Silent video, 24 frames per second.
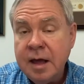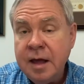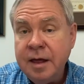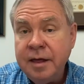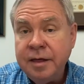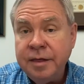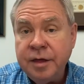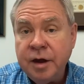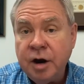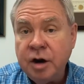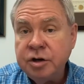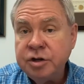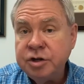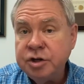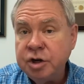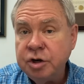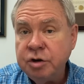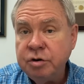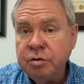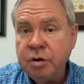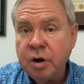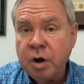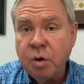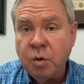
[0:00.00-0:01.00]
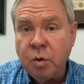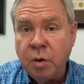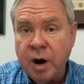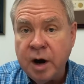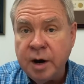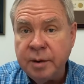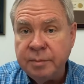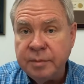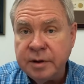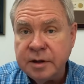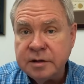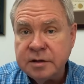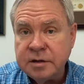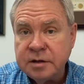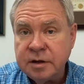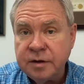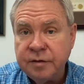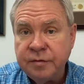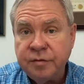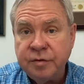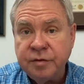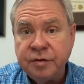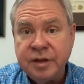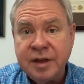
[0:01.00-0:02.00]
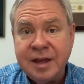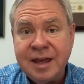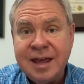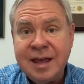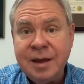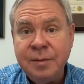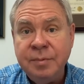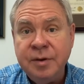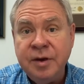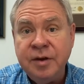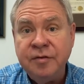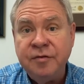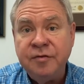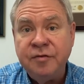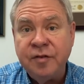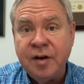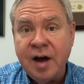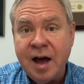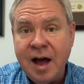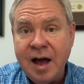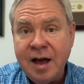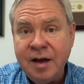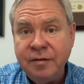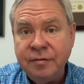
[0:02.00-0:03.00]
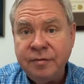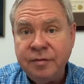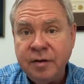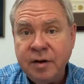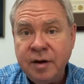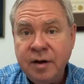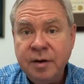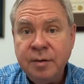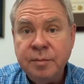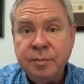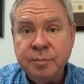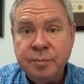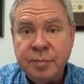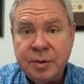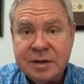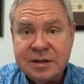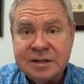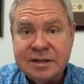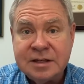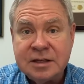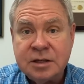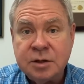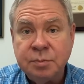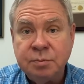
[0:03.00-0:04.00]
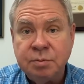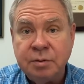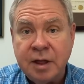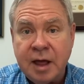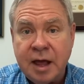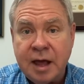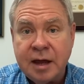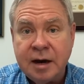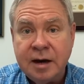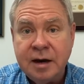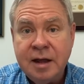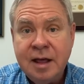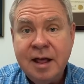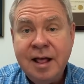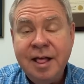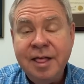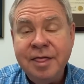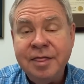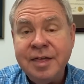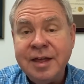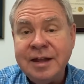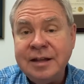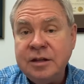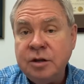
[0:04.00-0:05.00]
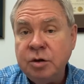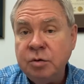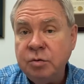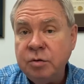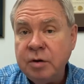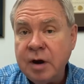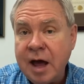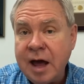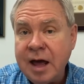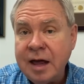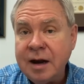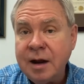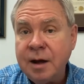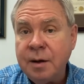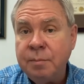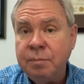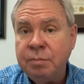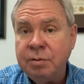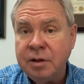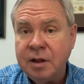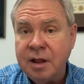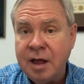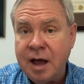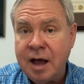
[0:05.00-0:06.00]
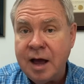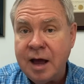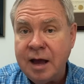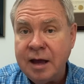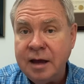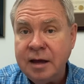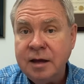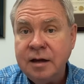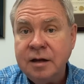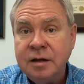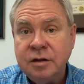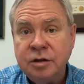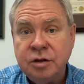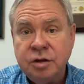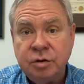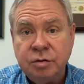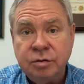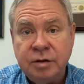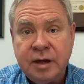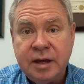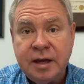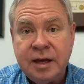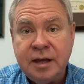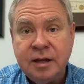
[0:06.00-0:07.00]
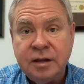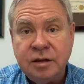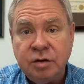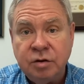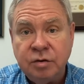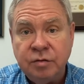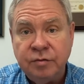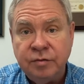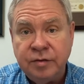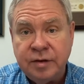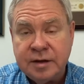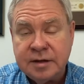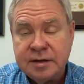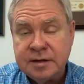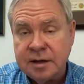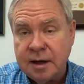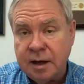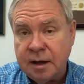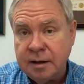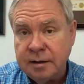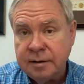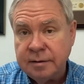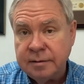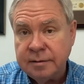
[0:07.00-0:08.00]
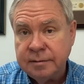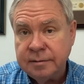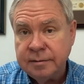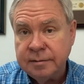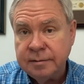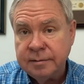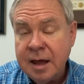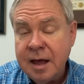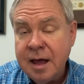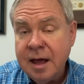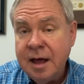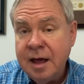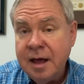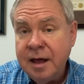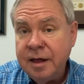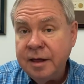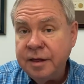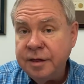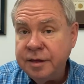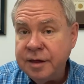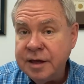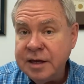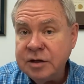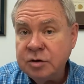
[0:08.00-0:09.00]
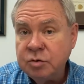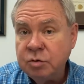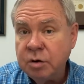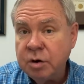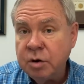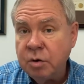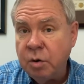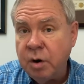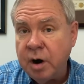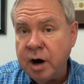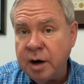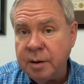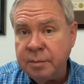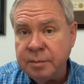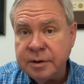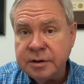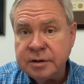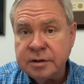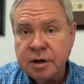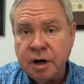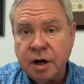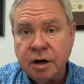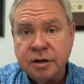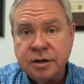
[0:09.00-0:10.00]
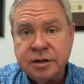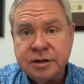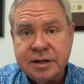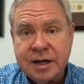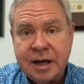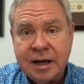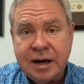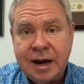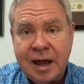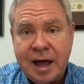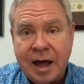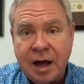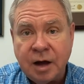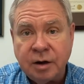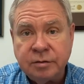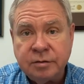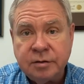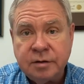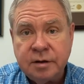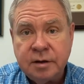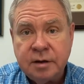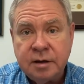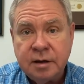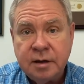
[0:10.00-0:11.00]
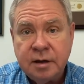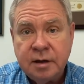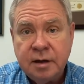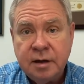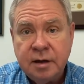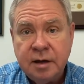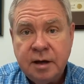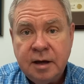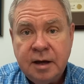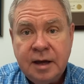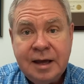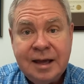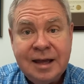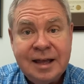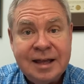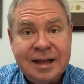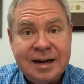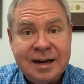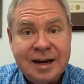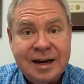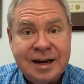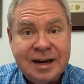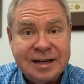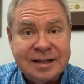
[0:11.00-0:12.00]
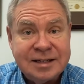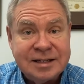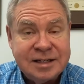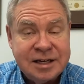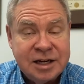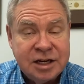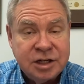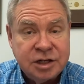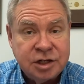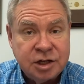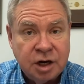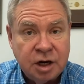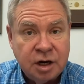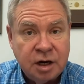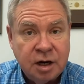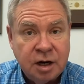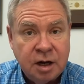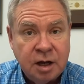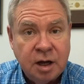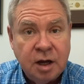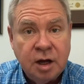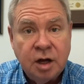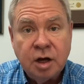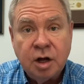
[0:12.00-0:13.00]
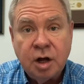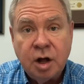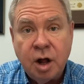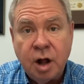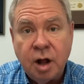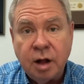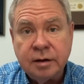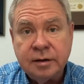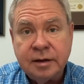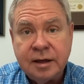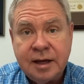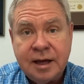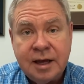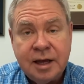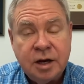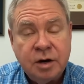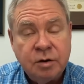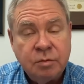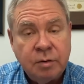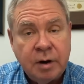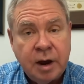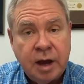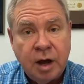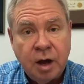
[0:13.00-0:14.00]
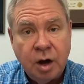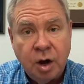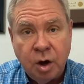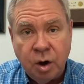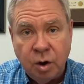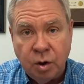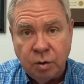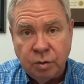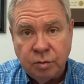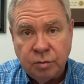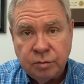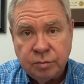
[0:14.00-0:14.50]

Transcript: There are certain requirements for the EB5 business plan that do not apply to the E2 visa. These requirements are set out in a decision called In Re Ho.